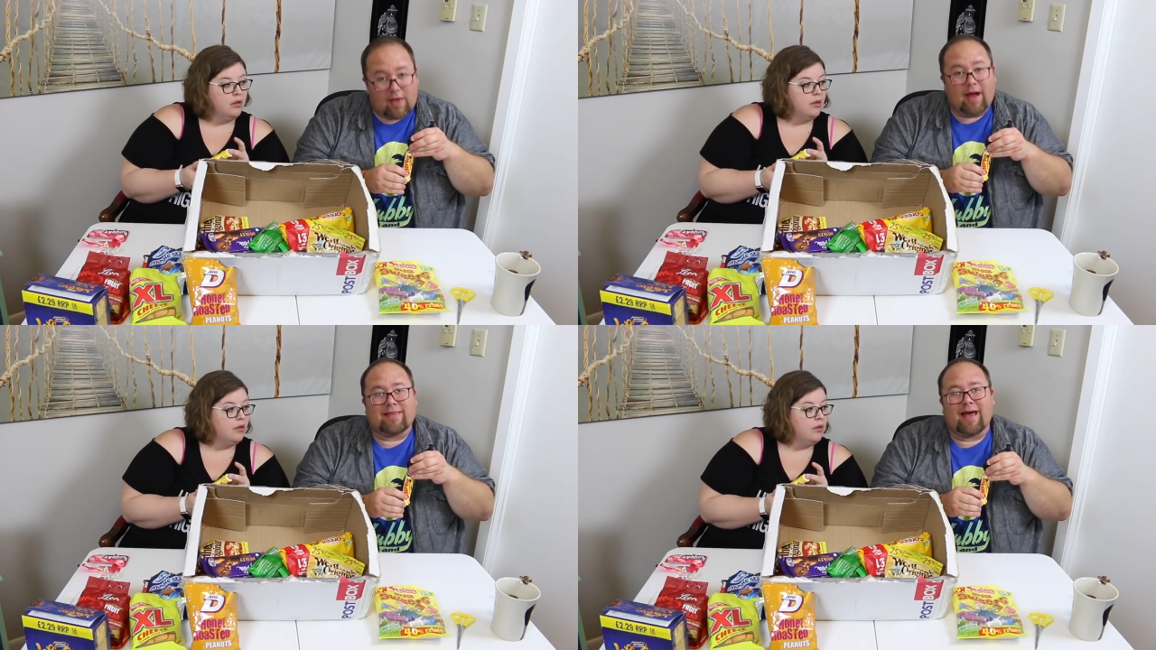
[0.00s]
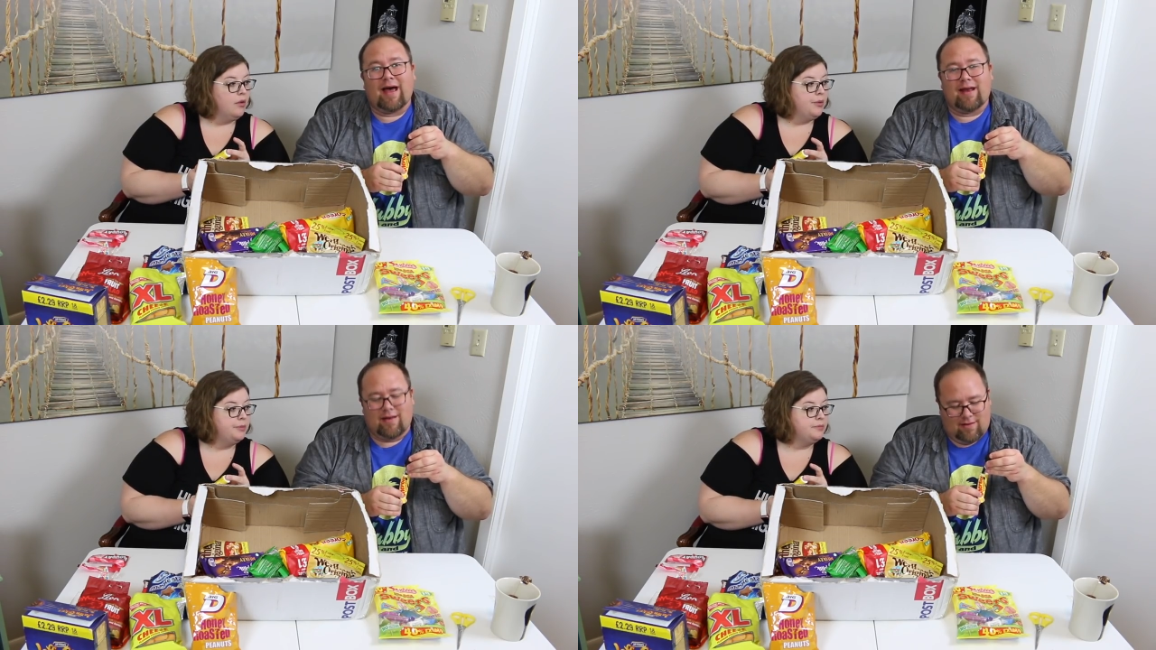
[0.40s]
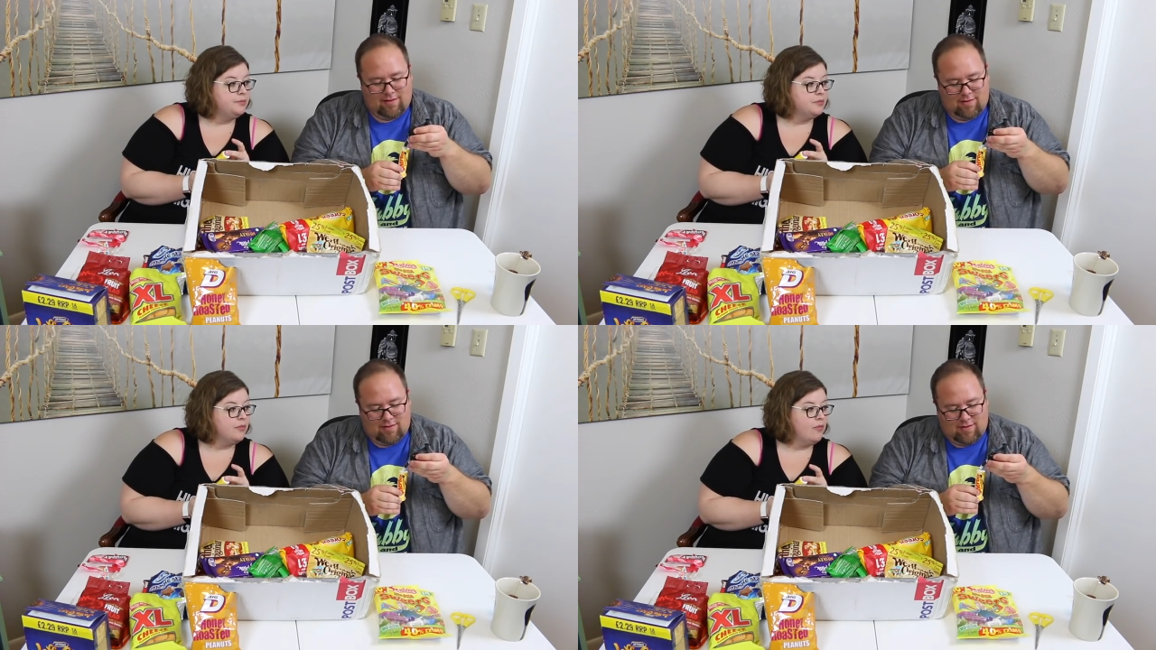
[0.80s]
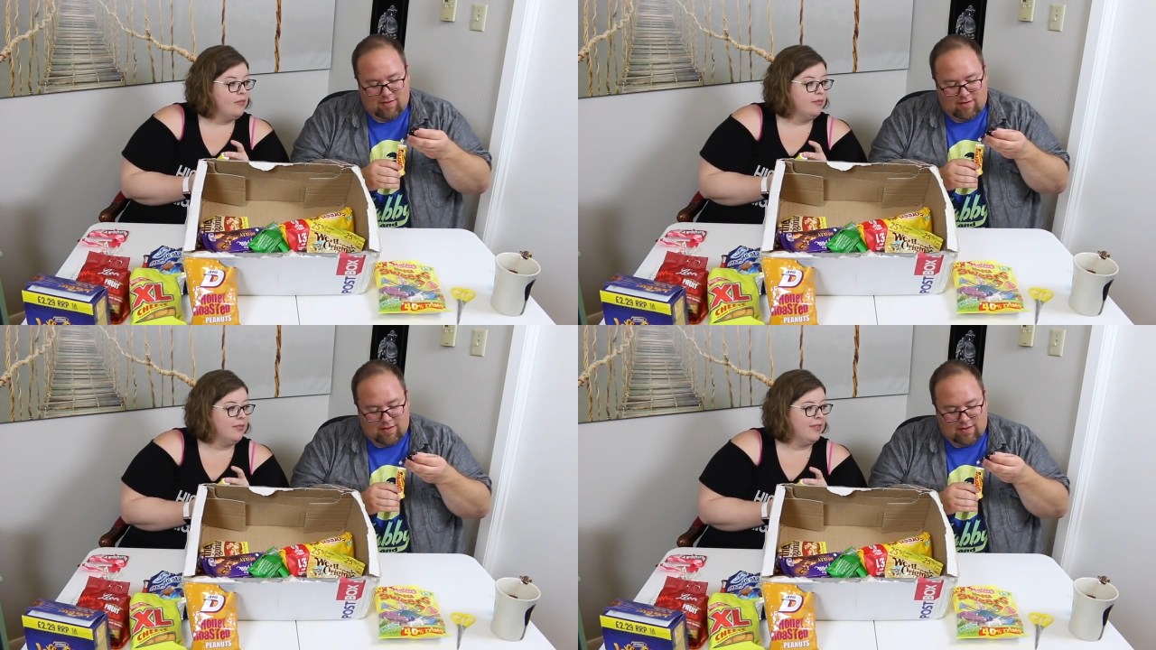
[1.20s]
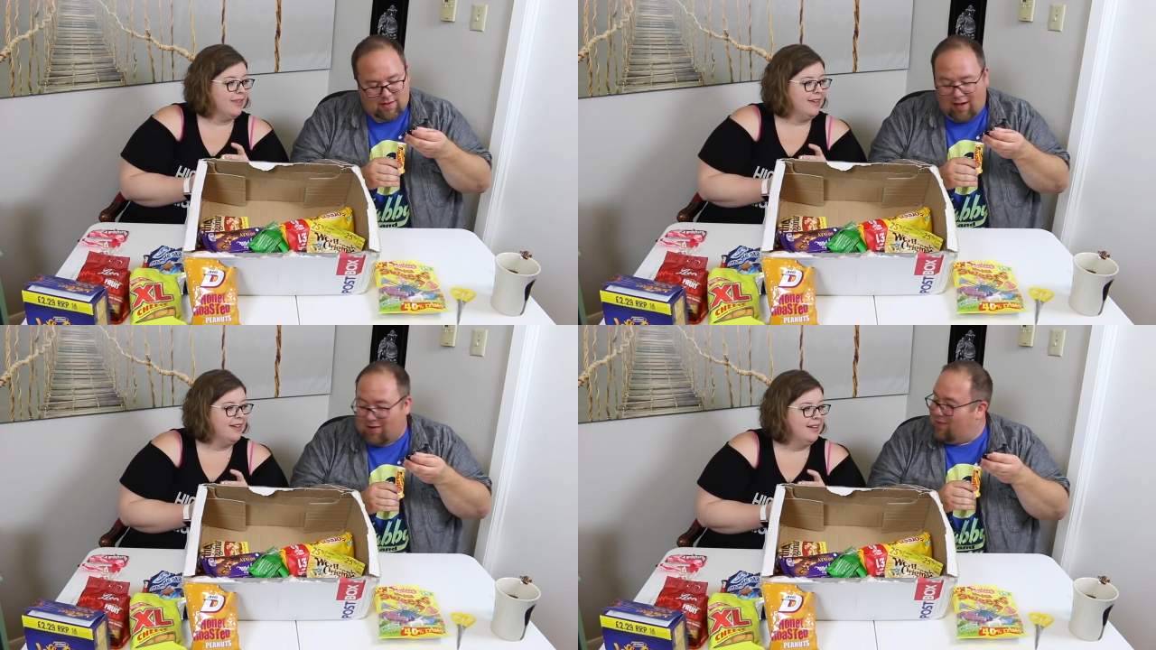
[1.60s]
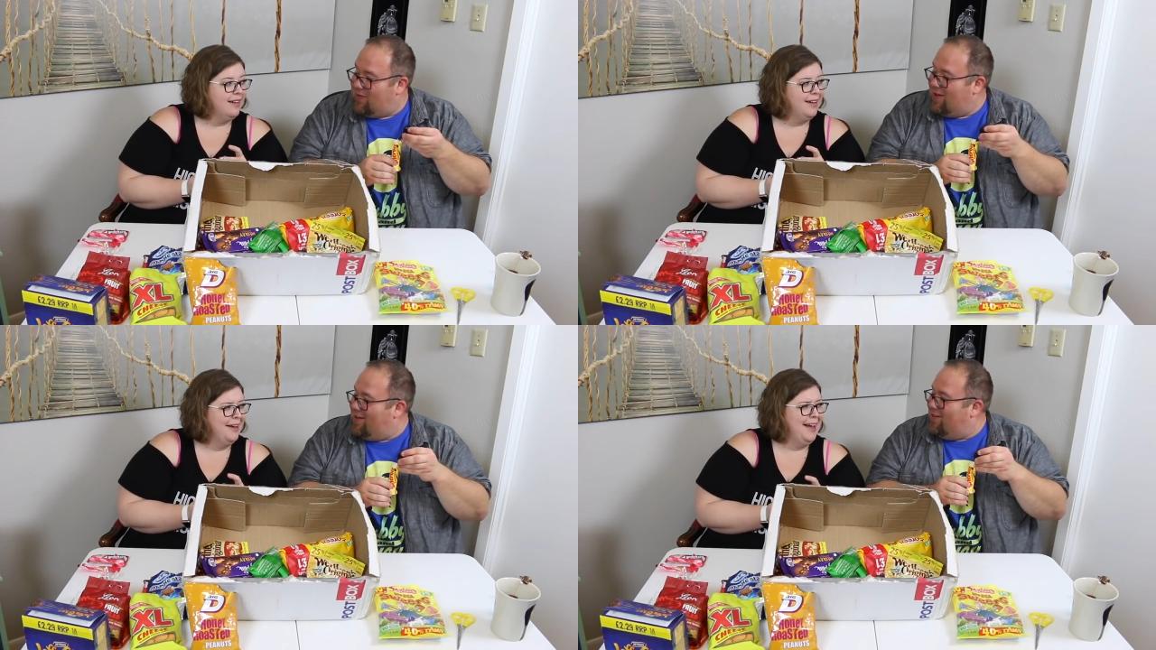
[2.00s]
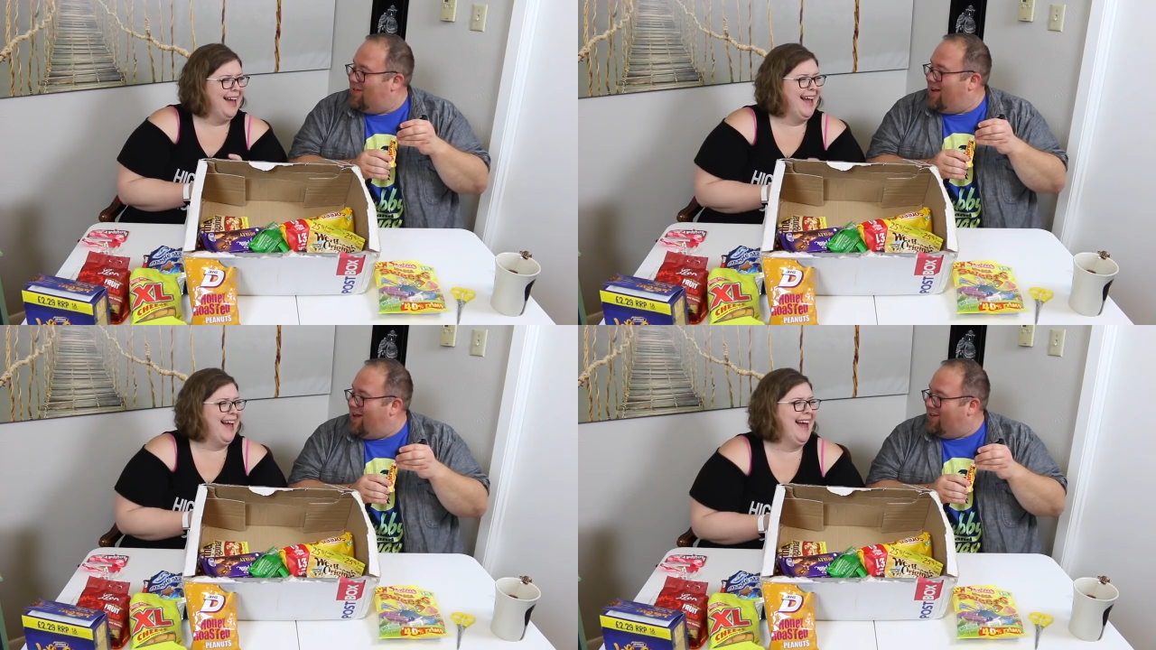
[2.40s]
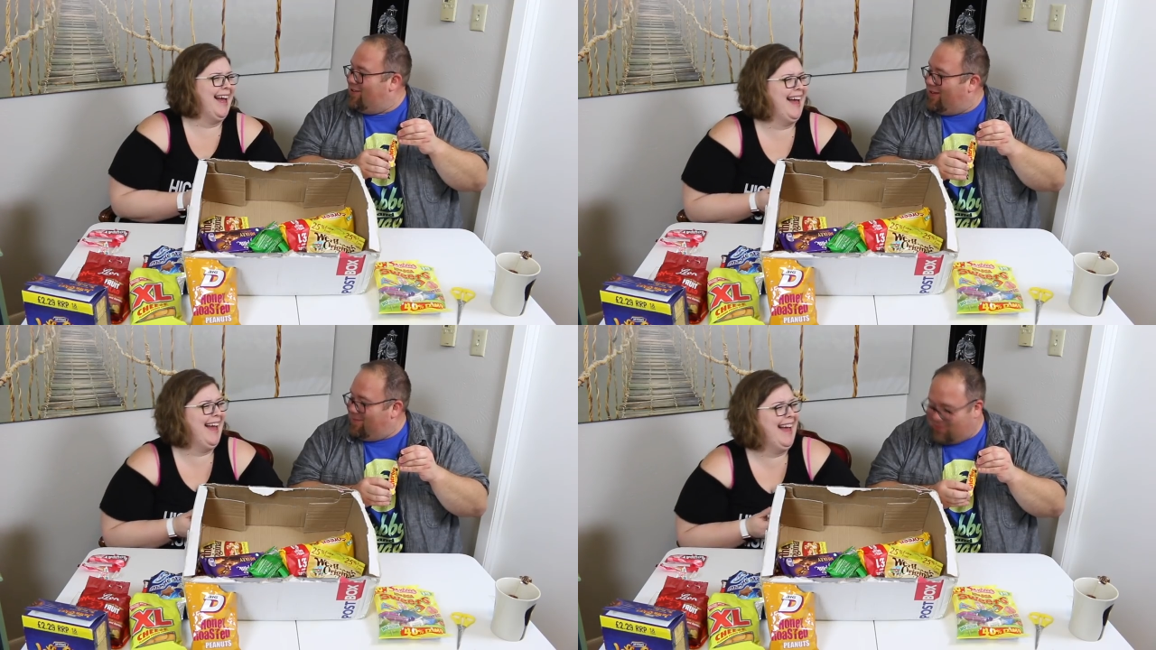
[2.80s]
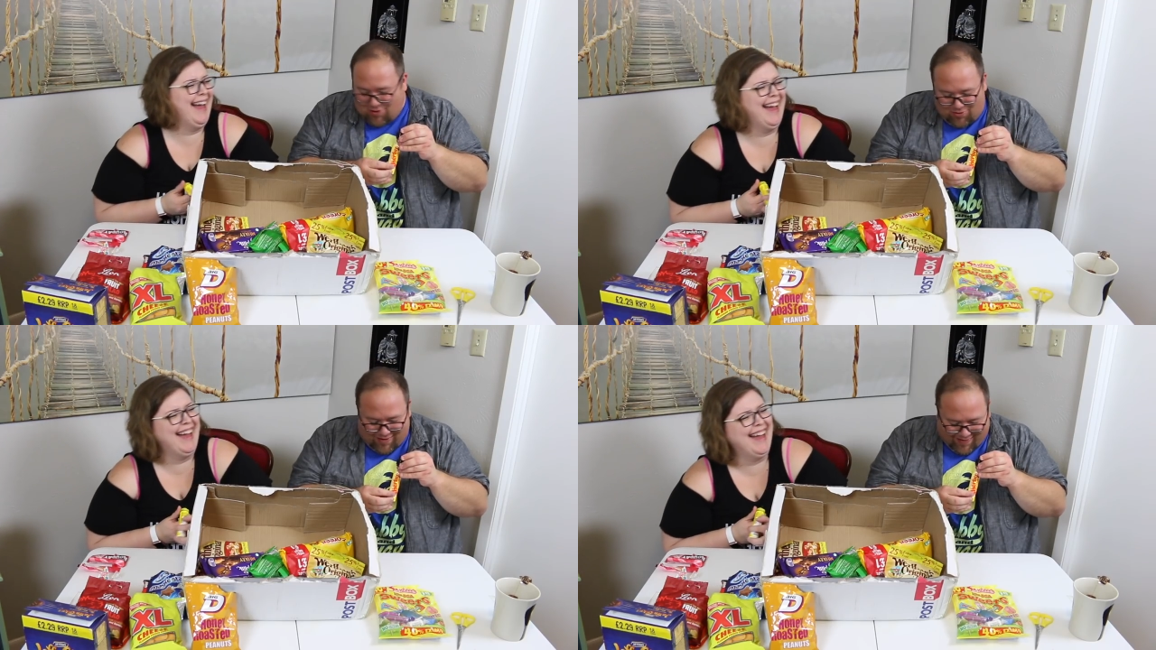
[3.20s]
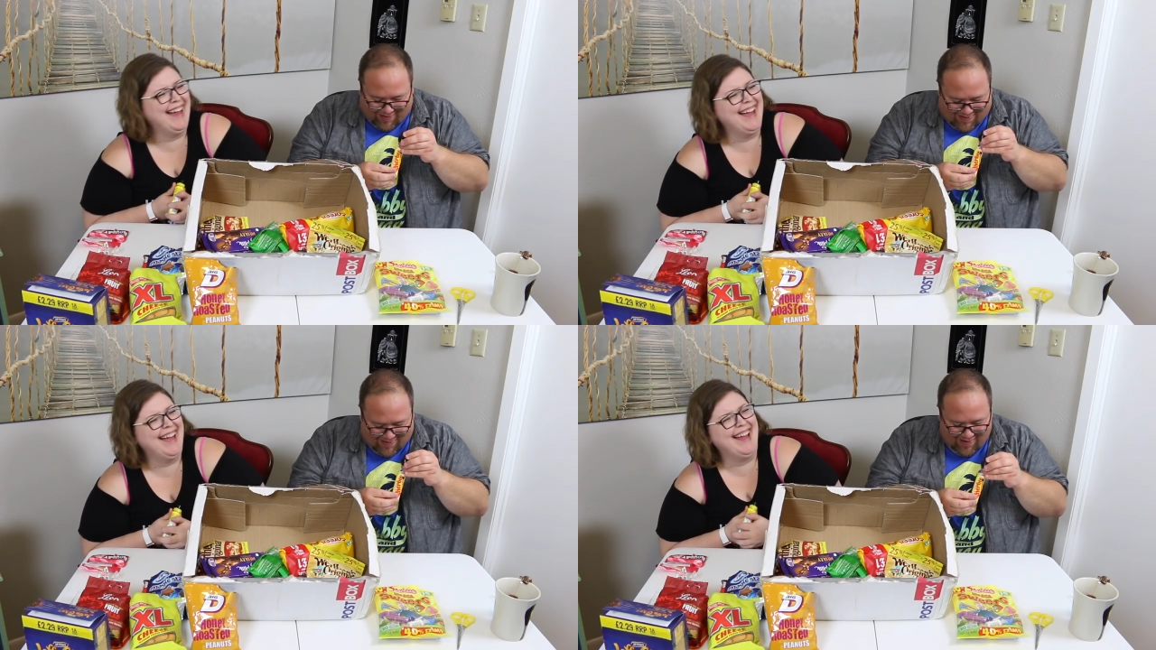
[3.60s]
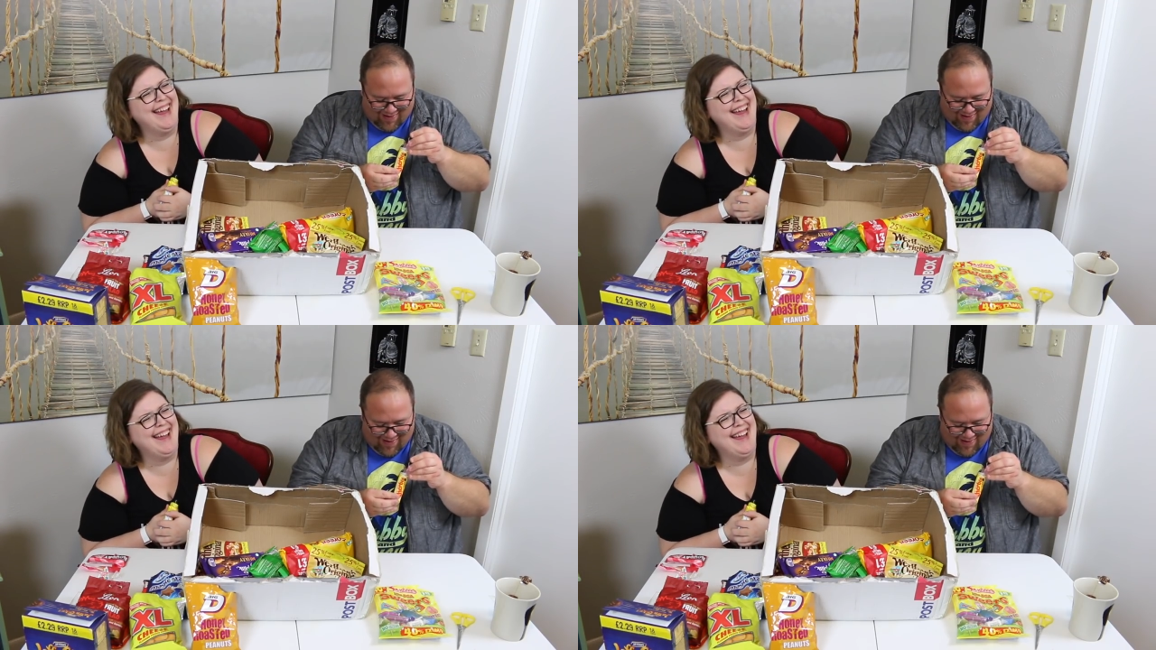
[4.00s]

Speaker 1: Like that? I don't even know. I don't know what I'm doing.